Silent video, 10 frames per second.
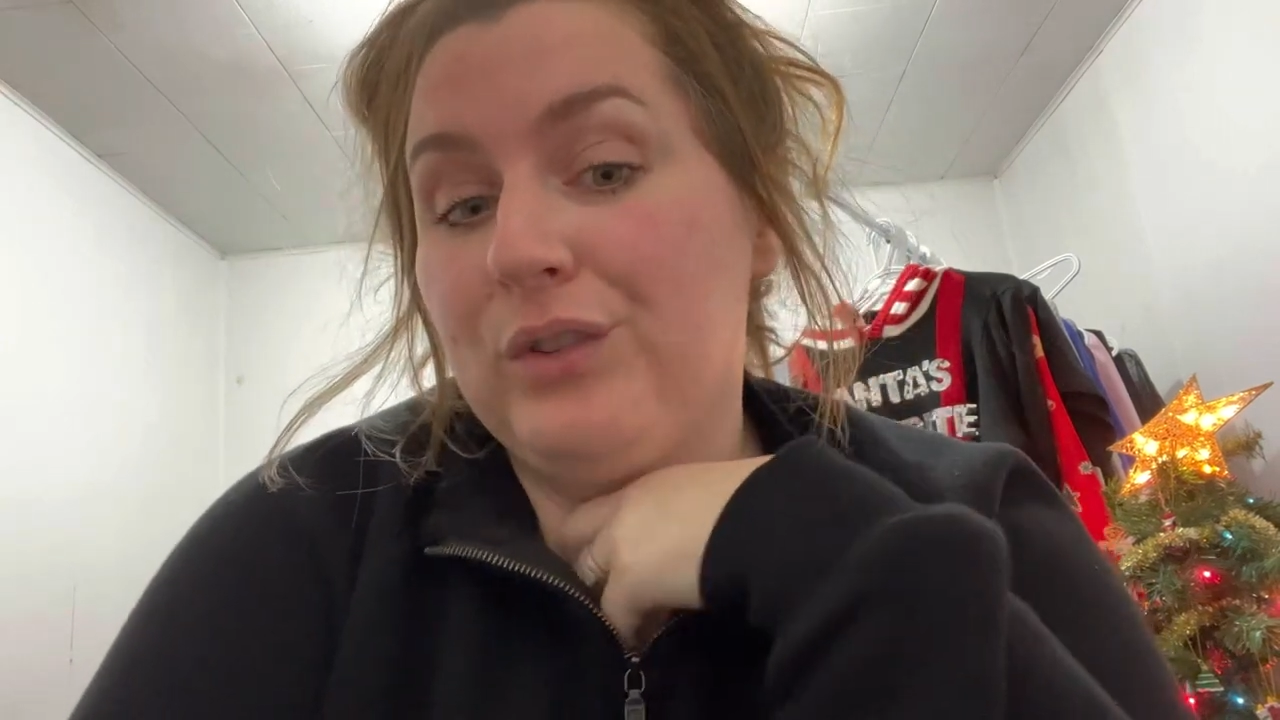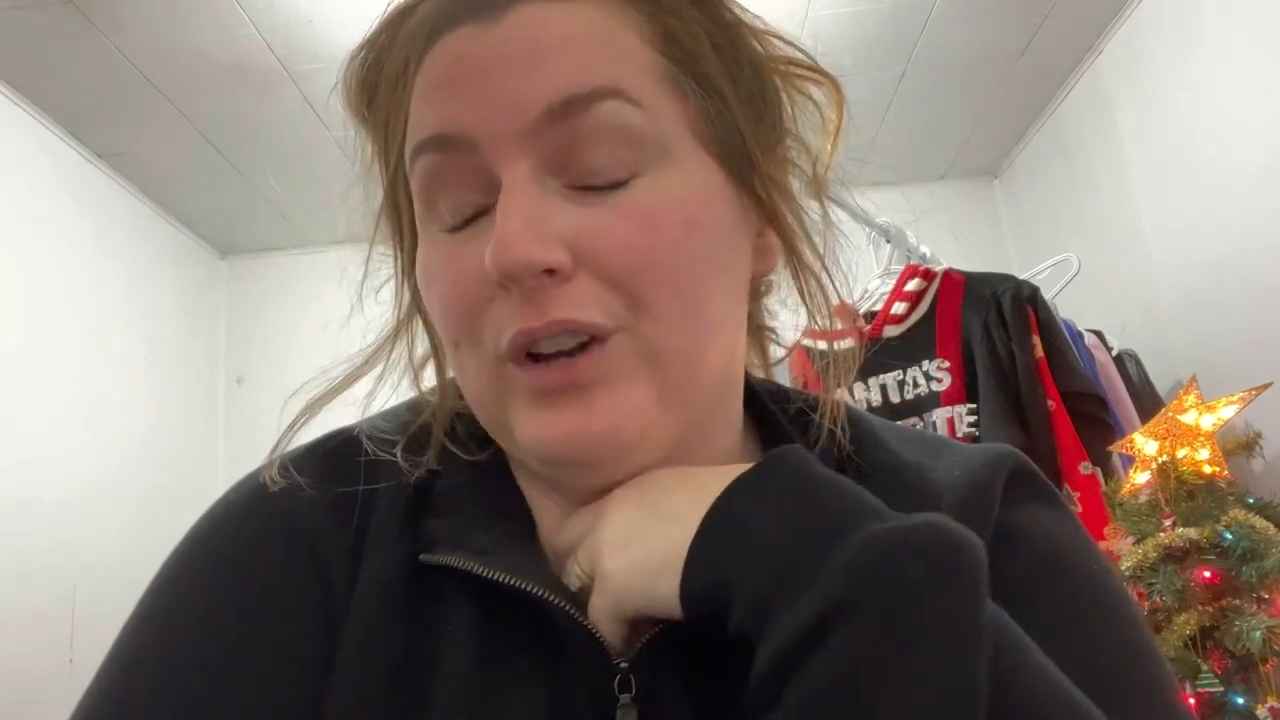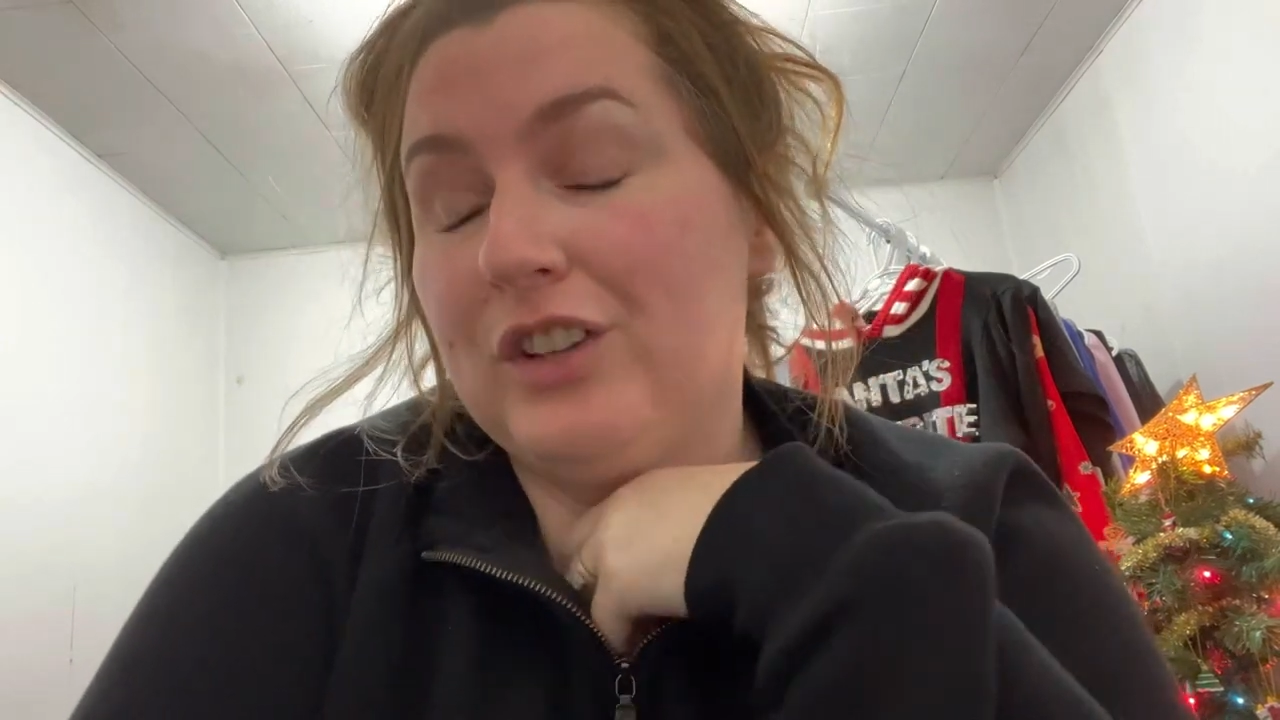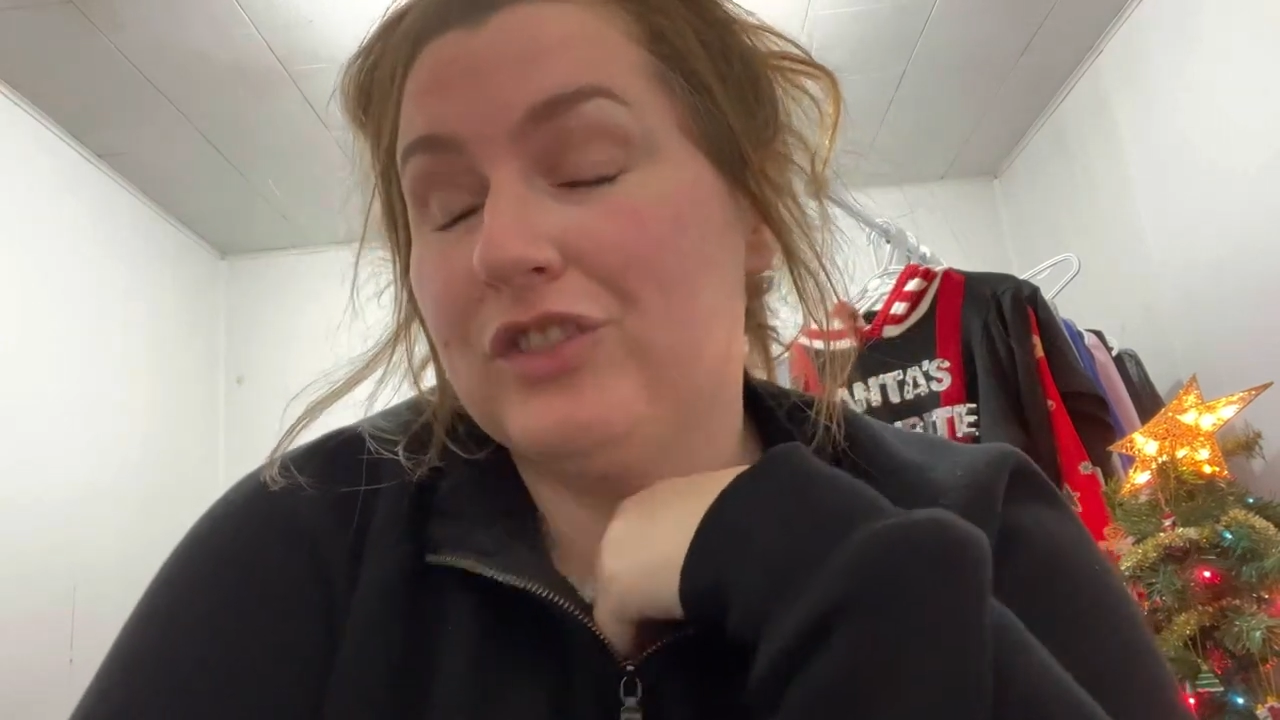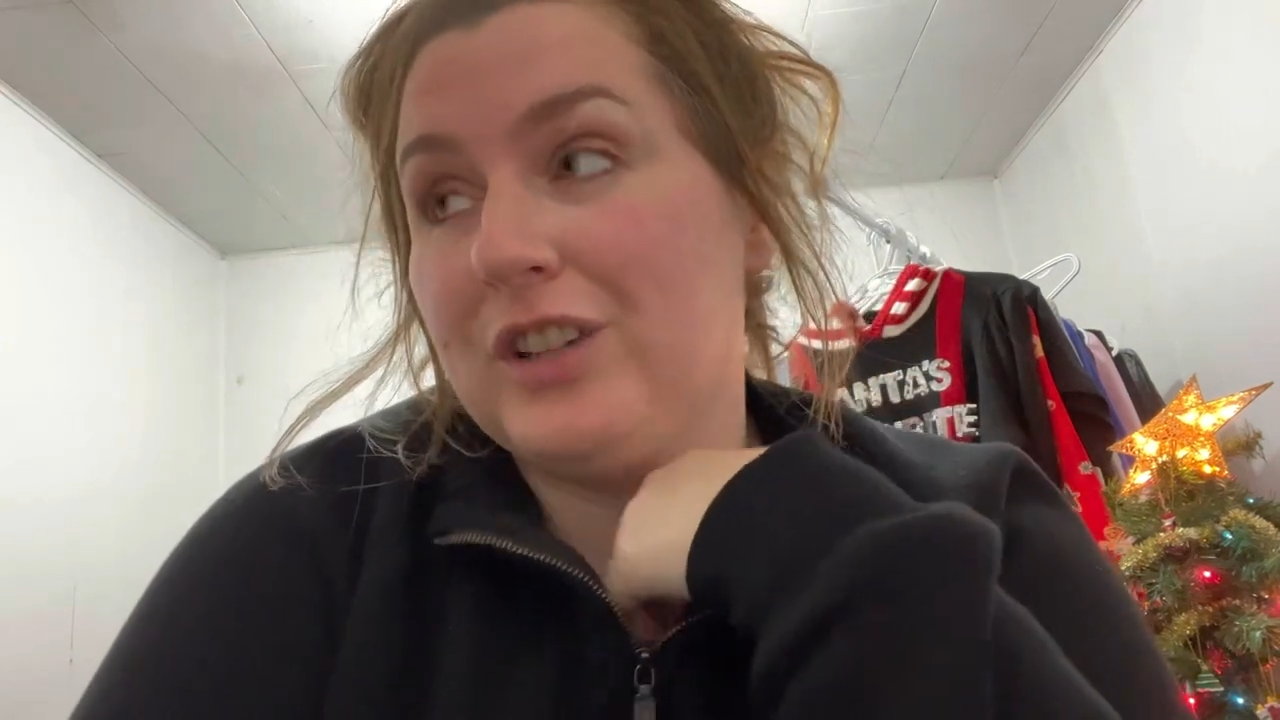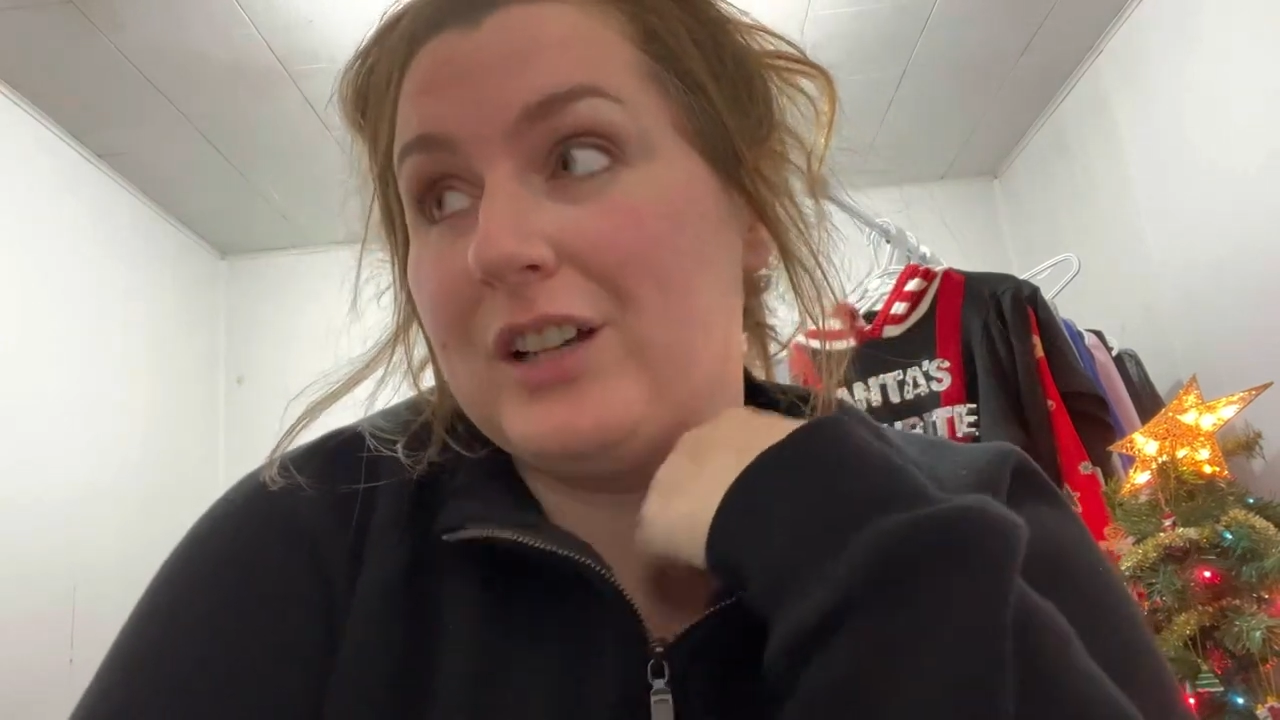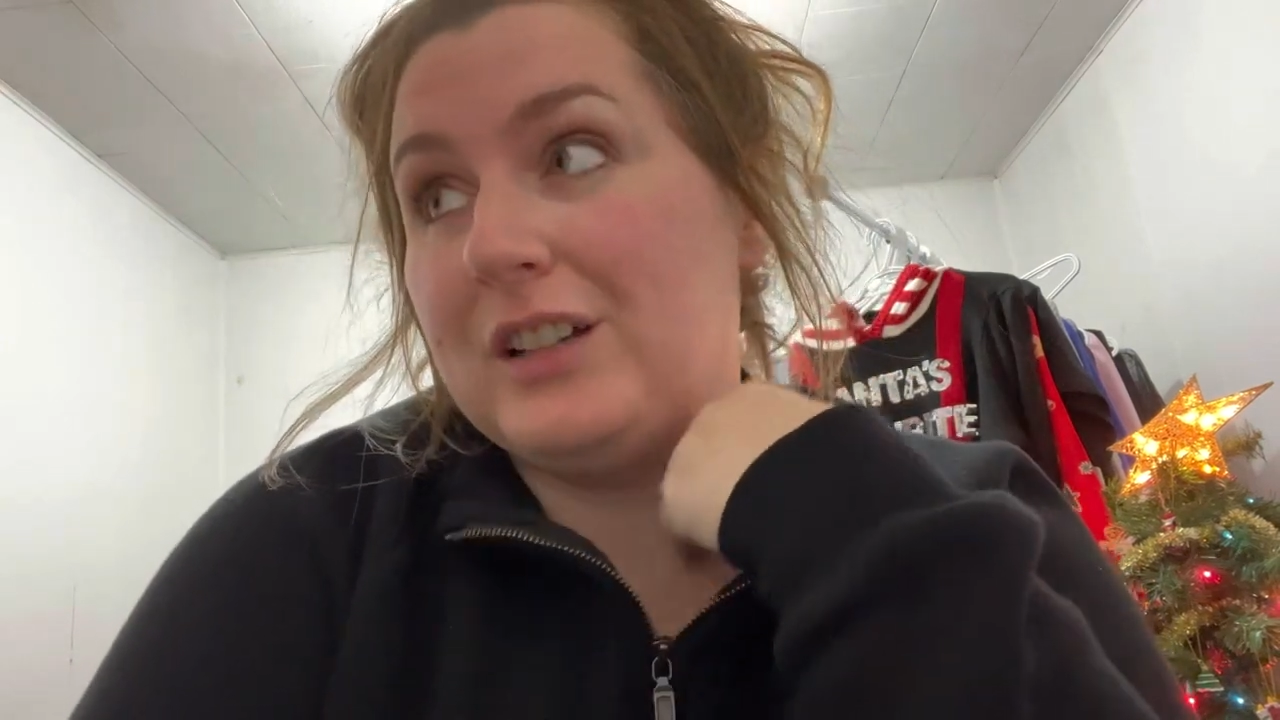guys checked